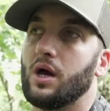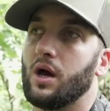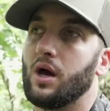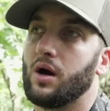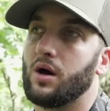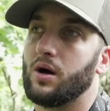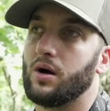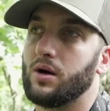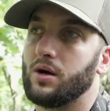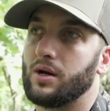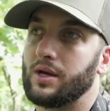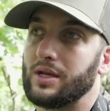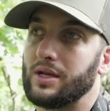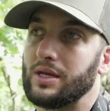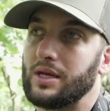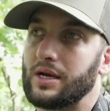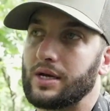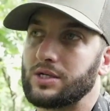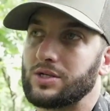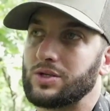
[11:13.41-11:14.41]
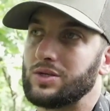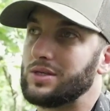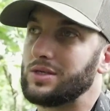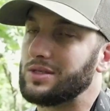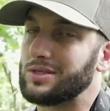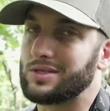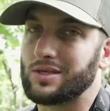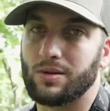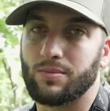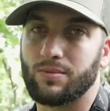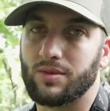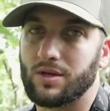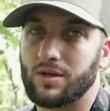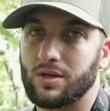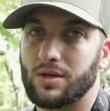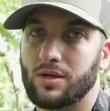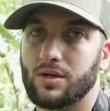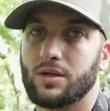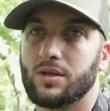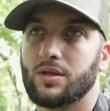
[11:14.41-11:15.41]
and he actually did the same thing
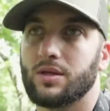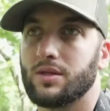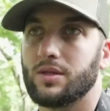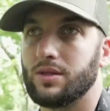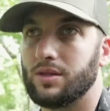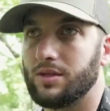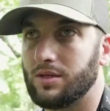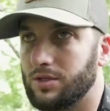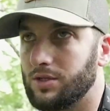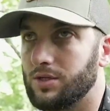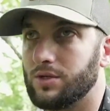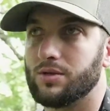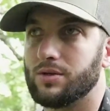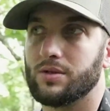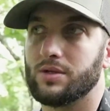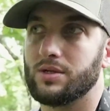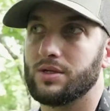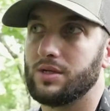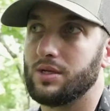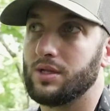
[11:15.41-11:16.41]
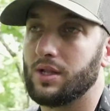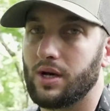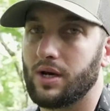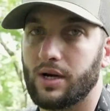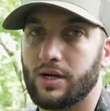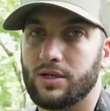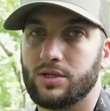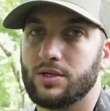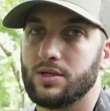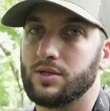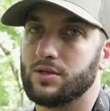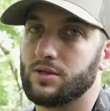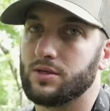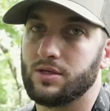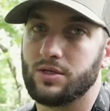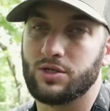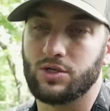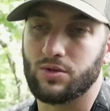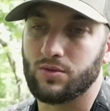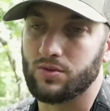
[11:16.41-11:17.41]
this year that he did last year. He
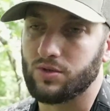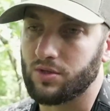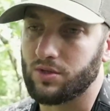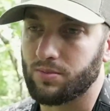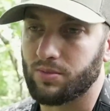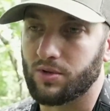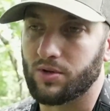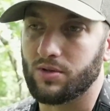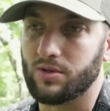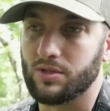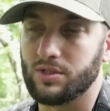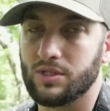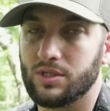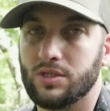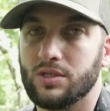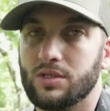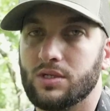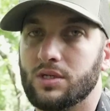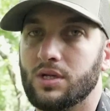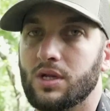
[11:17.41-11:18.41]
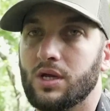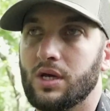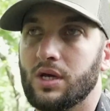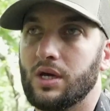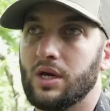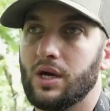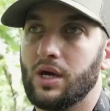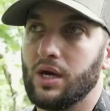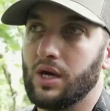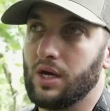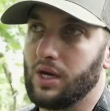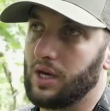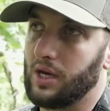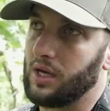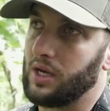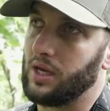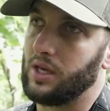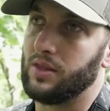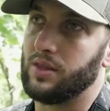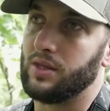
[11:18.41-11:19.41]
shows up early season,
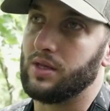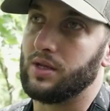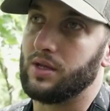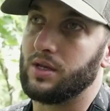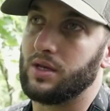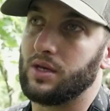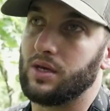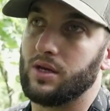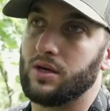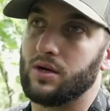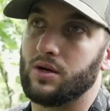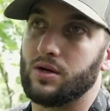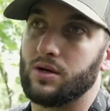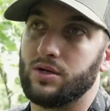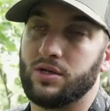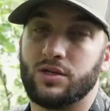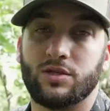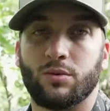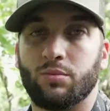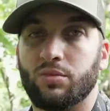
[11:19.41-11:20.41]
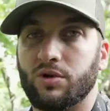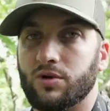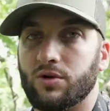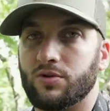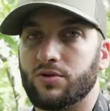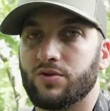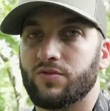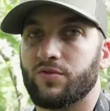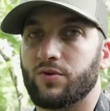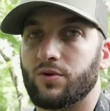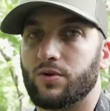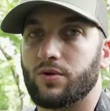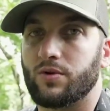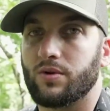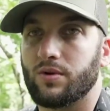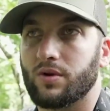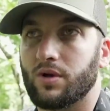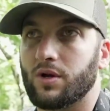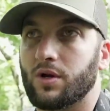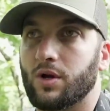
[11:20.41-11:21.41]
and then he disappears for
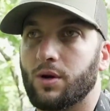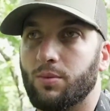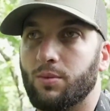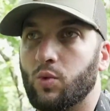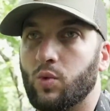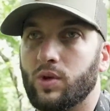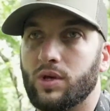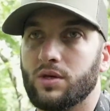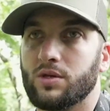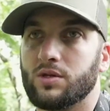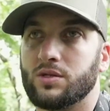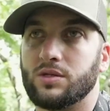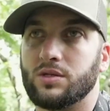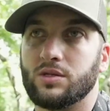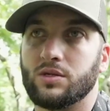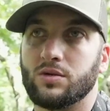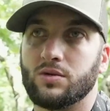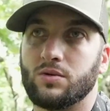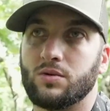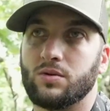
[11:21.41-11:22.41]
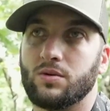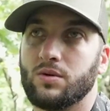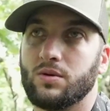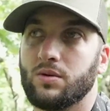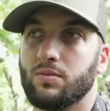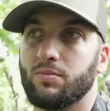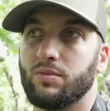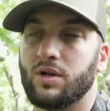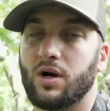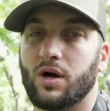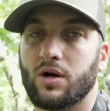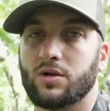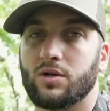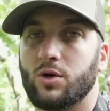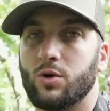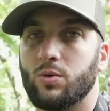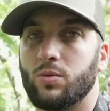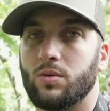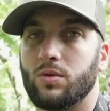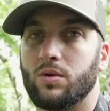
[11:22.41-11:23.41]
a couple weeks until
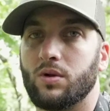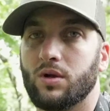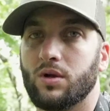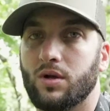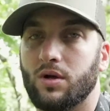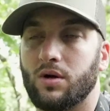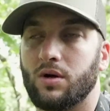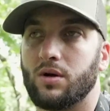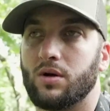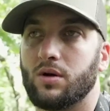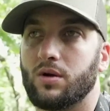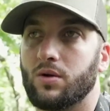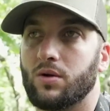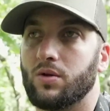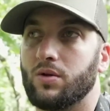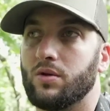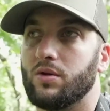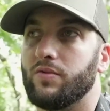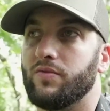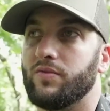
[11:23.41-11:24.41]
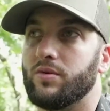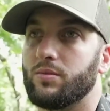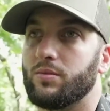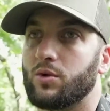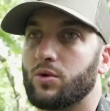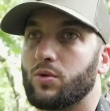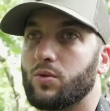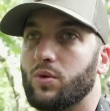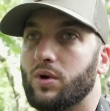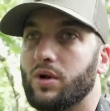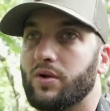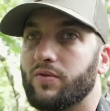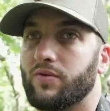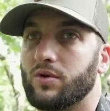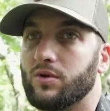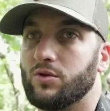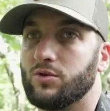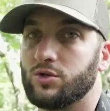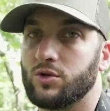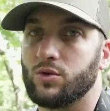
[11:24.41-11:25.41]
mid-October, early November or whatever,
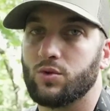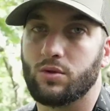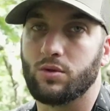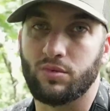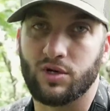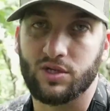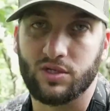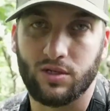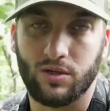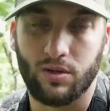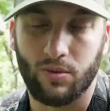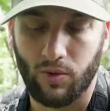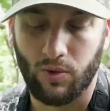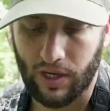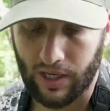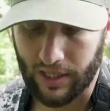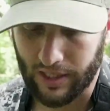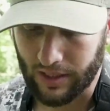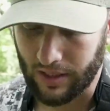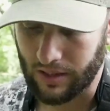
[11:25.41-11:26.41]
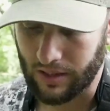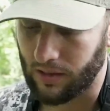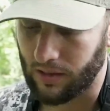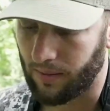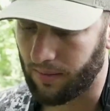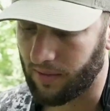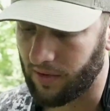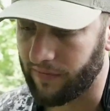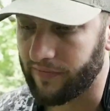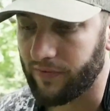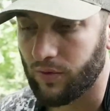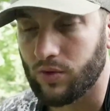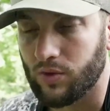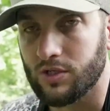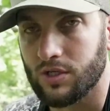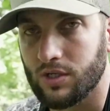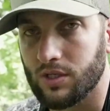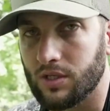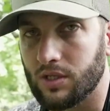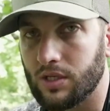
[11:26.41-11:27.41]
usually with a busted up rack.
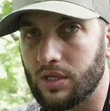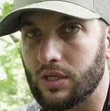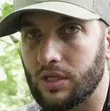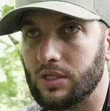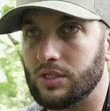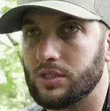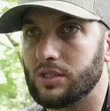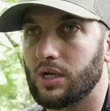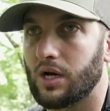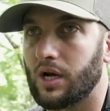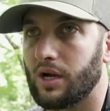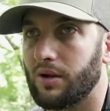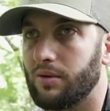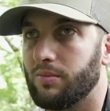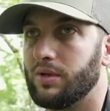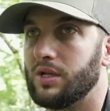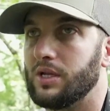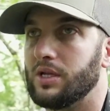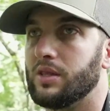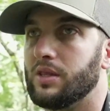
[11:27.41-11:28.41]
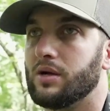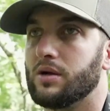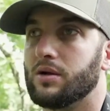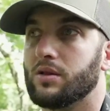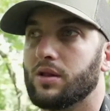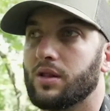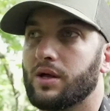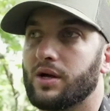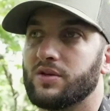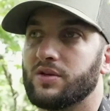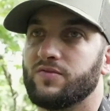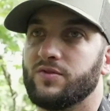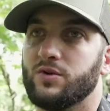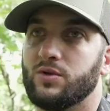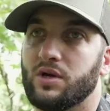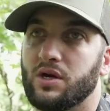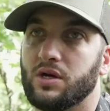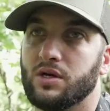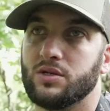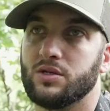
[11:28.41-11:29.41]
Unfortunately, he's not been in there in the last few
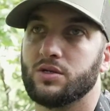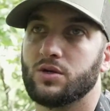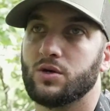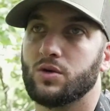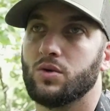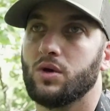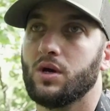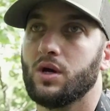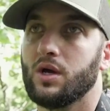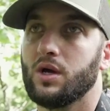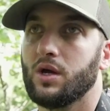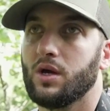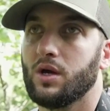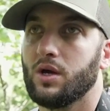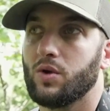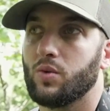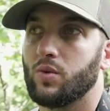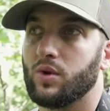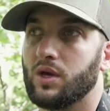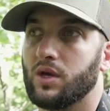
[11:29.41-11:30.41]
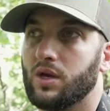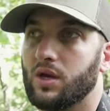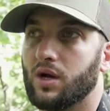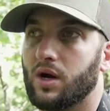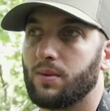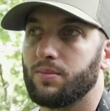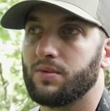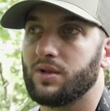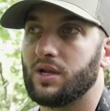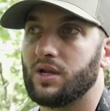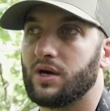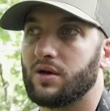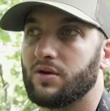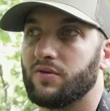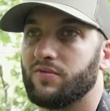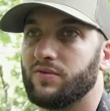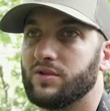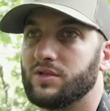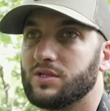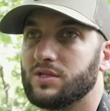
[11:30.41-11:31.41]
days, so we opted out
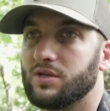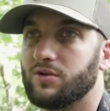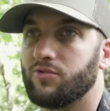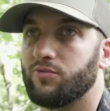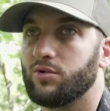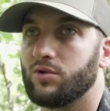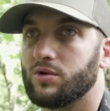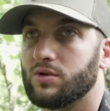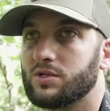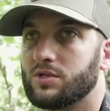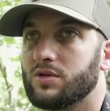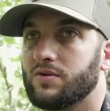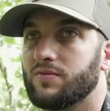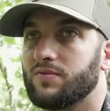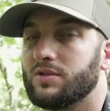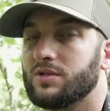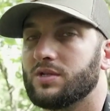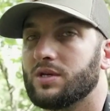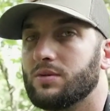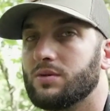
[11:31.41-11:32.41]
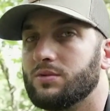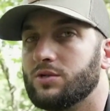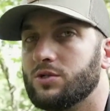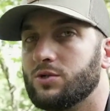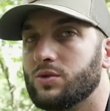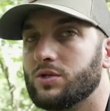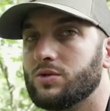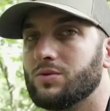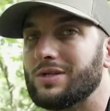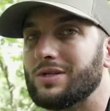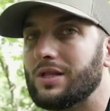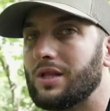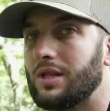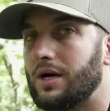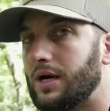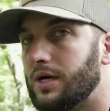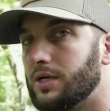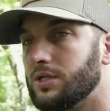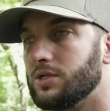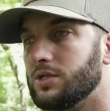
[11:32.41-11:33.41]
of, instead of putting ourselves in the same situation we did
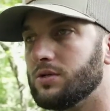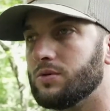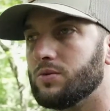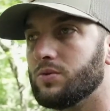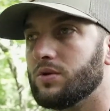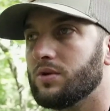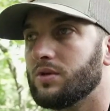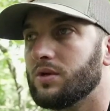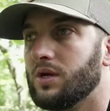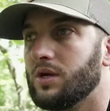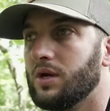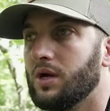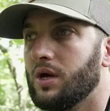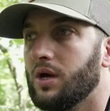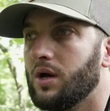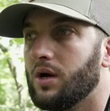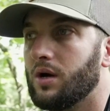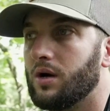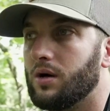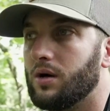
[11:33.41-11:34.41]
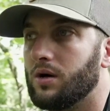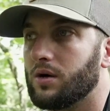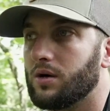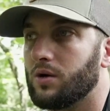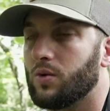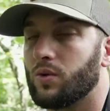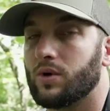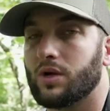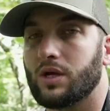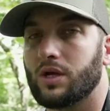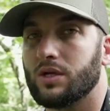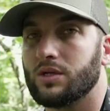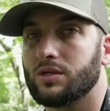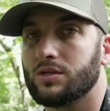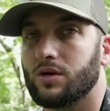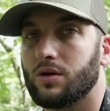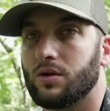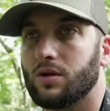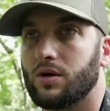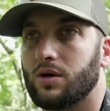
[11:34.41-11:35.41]
last year with going against
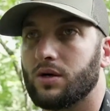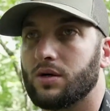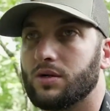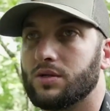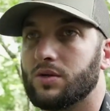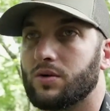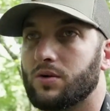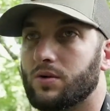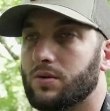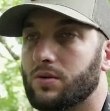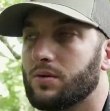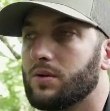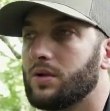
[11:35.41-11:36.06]
all odds, or